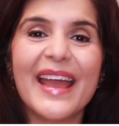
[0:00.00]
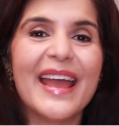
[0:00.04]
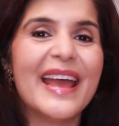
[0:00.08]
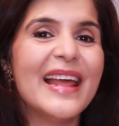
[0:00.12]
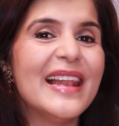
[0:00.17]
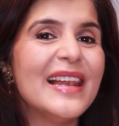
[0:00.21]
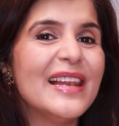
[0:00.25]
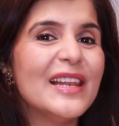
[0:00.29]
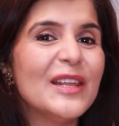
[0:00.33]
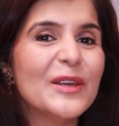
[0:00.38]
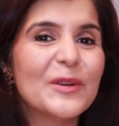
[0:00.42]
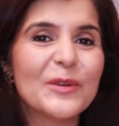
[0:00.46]

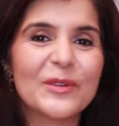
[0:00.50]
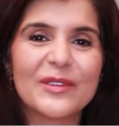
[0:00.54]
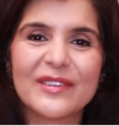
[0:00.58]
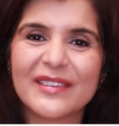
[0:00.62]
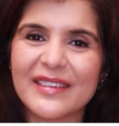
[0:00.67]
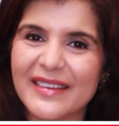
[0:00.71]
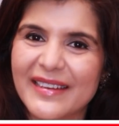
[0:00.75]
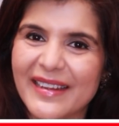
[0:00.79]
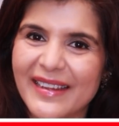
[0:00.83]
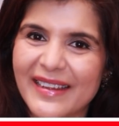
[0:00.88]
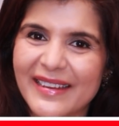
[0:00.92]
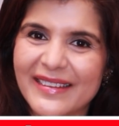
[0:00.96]

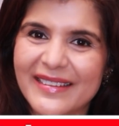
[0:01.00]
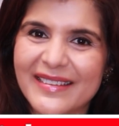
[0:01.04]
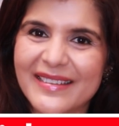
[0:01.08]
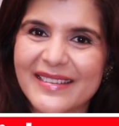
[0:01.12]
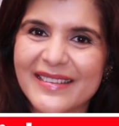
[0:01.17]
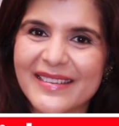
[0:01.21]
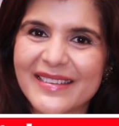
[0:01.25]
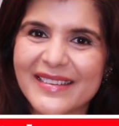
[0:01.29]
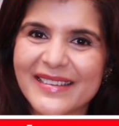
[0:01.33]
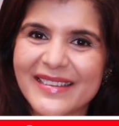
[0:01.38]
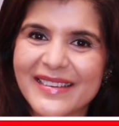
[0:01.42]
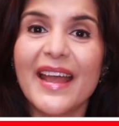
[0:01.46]

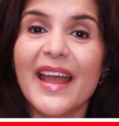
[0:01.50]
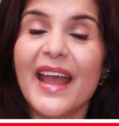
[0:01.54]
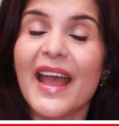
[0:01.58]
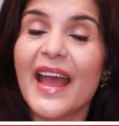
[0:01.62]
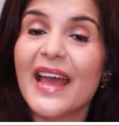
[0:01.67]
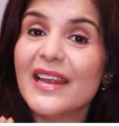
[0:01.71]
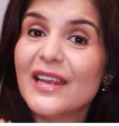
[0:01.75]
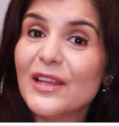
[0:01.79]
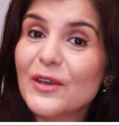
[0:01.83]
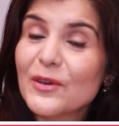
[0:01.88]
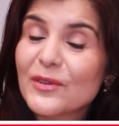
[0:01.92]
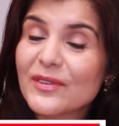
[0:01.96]
Elucidate.
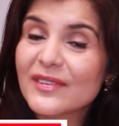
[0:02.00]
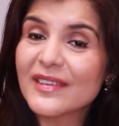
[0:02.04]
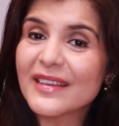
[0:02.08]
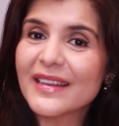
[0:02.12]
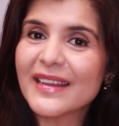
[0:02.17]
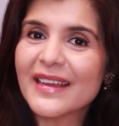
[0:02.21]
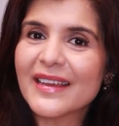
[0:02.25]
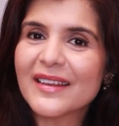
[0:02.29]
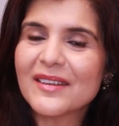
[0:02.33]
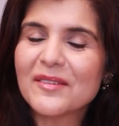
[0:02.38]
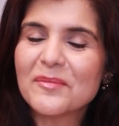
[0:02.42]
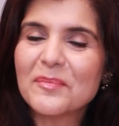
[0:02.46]

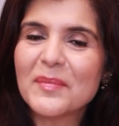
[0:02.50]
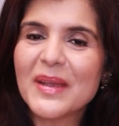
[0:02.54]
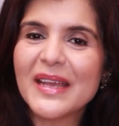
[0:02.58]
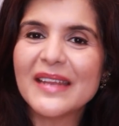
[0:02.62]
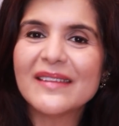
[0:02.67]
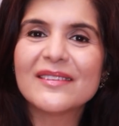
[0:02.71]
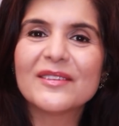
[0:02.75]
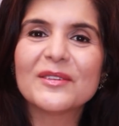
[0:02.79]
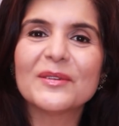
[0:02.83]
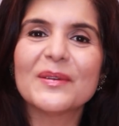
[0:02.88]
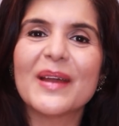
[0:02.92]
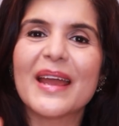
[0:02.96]
Elucidate
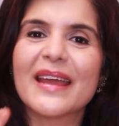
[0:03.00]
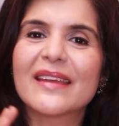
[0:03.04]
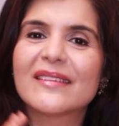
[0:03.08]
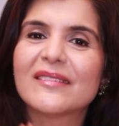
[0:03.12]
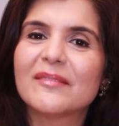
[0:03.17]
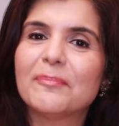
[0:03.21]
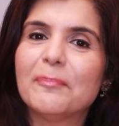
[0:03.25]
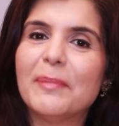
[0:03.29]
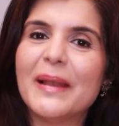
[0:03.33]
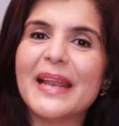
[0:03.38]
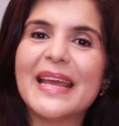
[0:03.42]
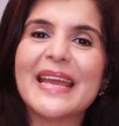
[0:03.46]
means to
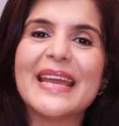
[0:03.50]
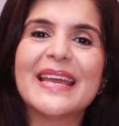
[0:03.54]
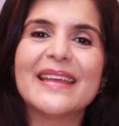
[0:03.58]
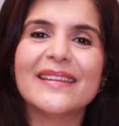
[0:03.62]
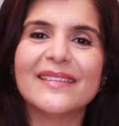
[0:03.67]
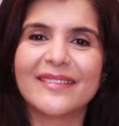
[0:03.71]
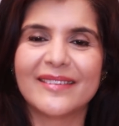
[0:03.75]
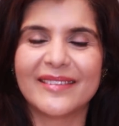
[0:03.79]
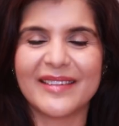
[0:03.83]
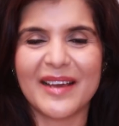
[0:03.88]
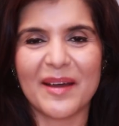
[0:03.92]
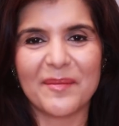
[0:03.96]

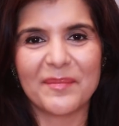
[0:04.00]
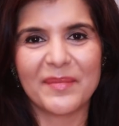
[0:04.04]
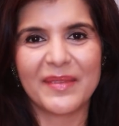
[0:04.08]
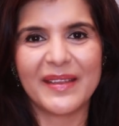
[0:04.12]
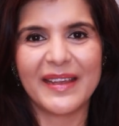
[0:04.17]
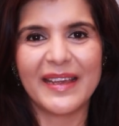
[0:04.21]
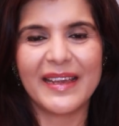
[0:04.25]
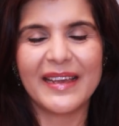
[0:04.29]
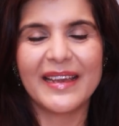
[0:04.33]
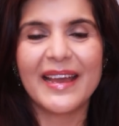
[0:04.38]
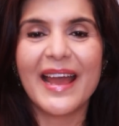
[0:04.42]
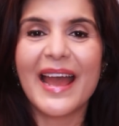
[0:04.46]
explain
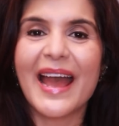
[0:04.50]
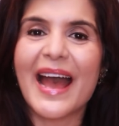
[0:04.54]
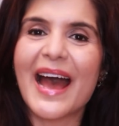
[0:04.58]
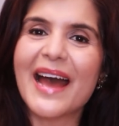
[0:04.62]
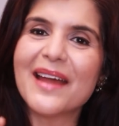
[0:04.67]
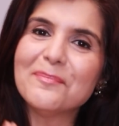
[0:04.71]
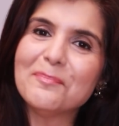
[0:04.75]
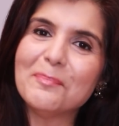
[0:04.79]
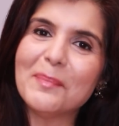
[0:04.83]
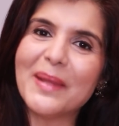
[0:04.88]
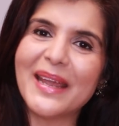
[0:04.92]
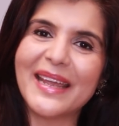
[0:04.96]
something
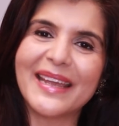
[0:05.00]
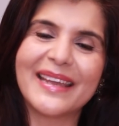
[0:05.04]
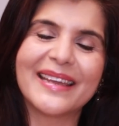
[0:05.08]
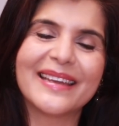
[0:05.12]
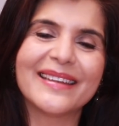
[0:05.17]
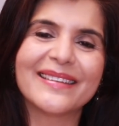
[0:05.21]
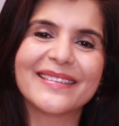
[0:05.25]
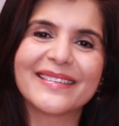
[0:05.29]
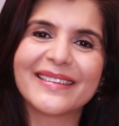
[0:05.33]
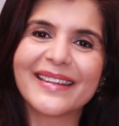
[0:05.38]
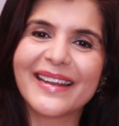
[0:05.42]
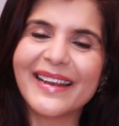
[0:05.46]
and make
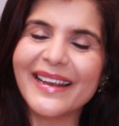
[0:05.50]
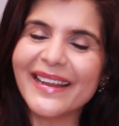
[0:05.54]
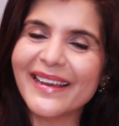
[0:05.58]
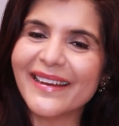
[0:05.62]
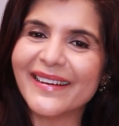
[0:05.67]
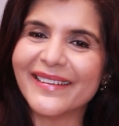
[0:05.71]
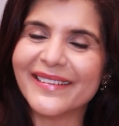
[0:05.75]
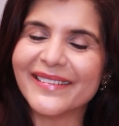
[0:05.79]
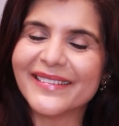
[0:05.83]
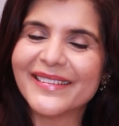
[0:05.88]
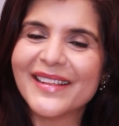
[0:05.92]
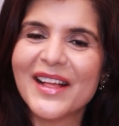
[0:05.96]
it
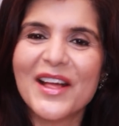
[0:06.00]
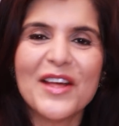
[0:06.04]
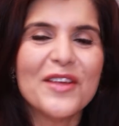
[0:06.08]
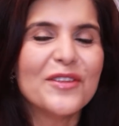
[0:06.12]
clear.